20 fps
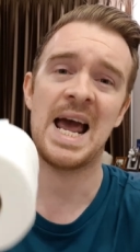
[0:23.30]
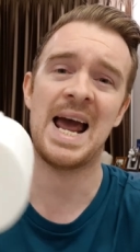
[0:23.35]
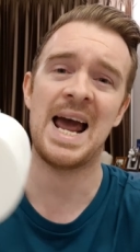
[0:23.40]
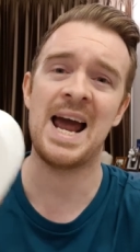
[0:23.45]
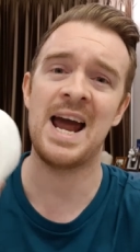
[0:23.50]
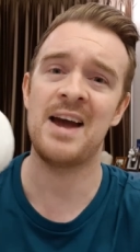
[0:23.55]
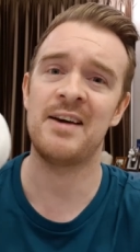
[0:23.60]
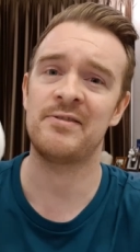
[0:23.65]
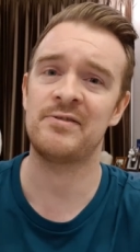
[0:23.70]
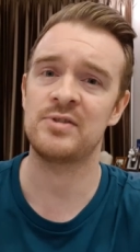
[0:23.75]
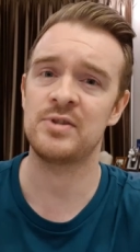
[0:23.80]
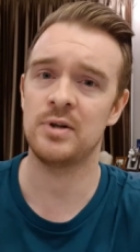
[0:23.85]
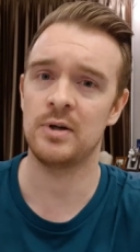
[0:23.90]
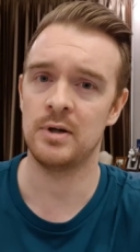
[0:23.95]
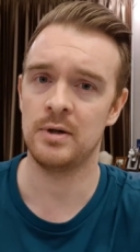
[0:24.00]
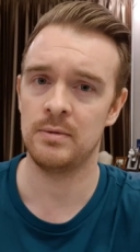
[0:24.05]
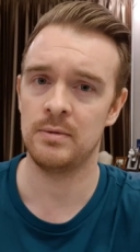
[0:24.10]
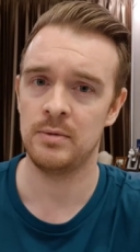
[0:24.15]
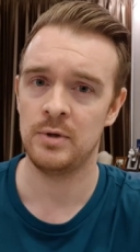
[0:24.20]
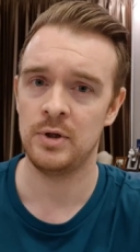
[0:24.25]

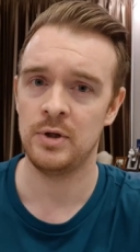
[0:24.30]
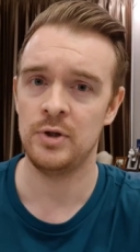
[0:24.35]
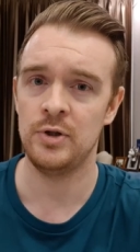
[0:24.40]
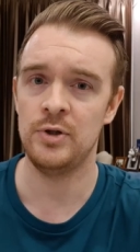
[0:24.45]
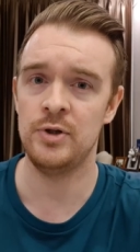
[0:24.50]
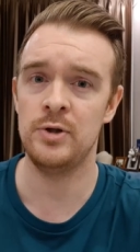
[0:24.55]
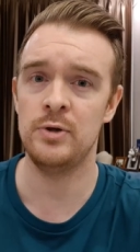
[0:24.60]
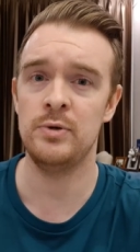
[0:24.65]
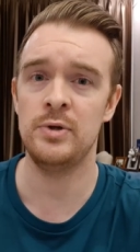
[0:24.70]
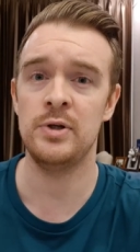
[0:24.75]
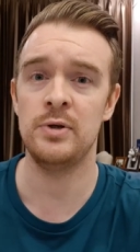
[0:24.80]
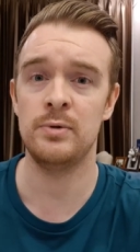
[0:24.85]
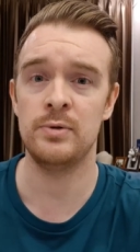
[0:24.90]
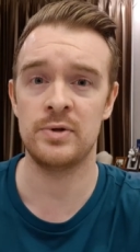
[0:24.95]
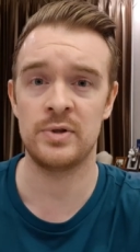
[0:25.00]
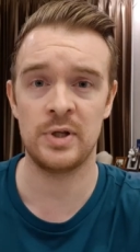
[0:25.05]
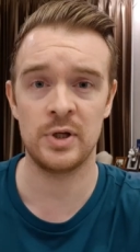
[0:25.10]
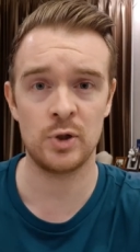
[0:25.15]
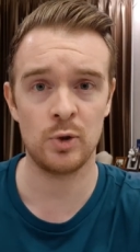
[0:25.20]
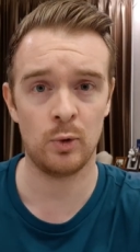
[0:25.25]
after you
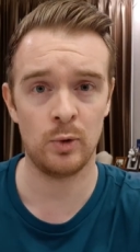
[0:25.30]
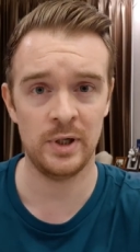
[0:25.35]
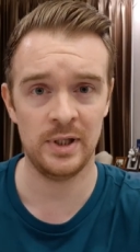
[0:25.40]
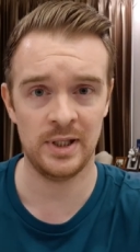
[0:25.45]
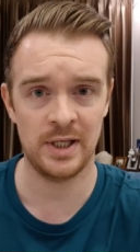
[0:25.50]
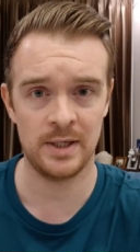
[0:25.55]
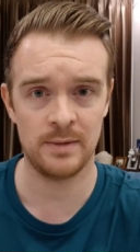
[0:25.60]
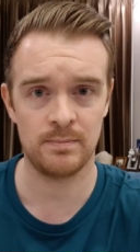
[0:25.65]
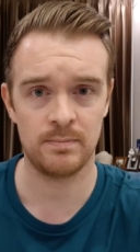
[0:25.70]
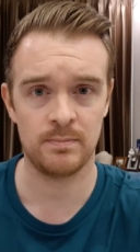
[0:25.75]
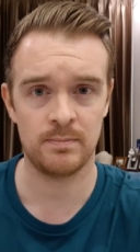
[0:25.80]
use the toilet.